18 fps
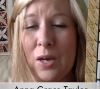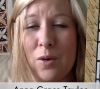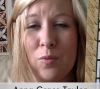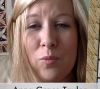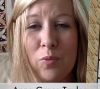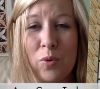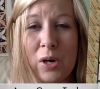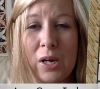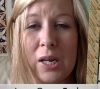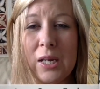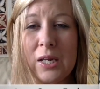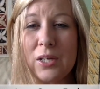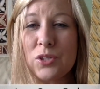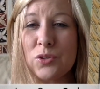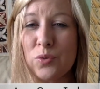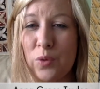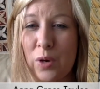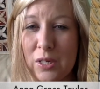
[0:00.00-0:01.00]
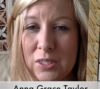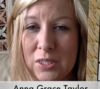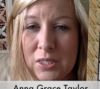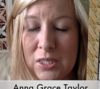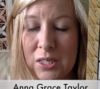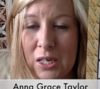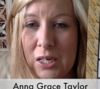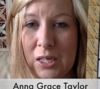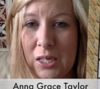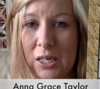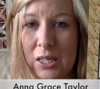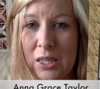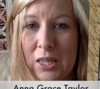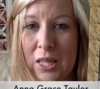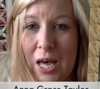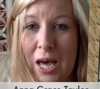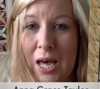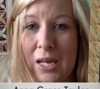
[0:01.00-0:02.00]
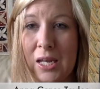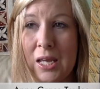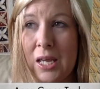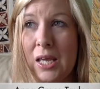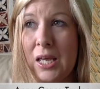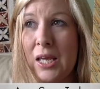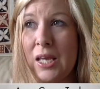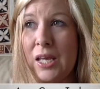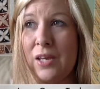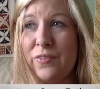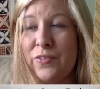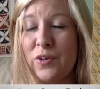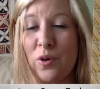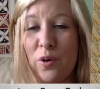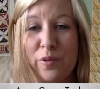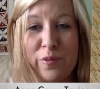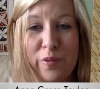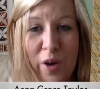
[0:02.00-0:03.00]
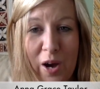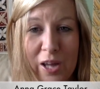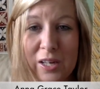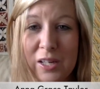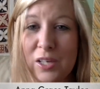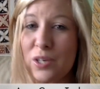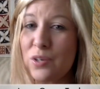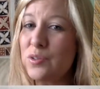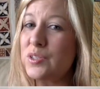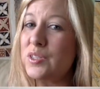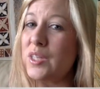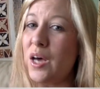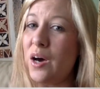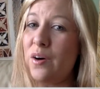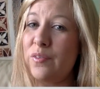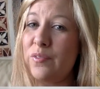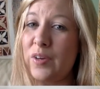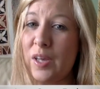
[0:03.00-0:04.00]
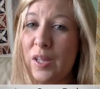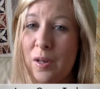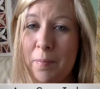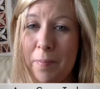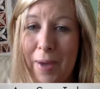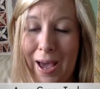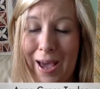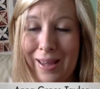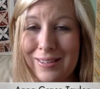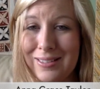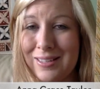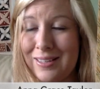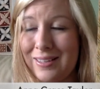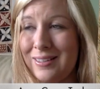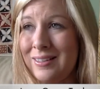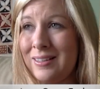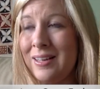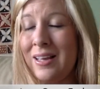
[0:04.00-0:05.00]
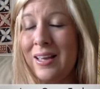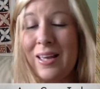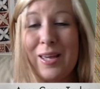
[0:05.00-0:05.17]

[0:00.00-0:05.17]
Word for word: really trusting that if you're finding yourself in a pattern,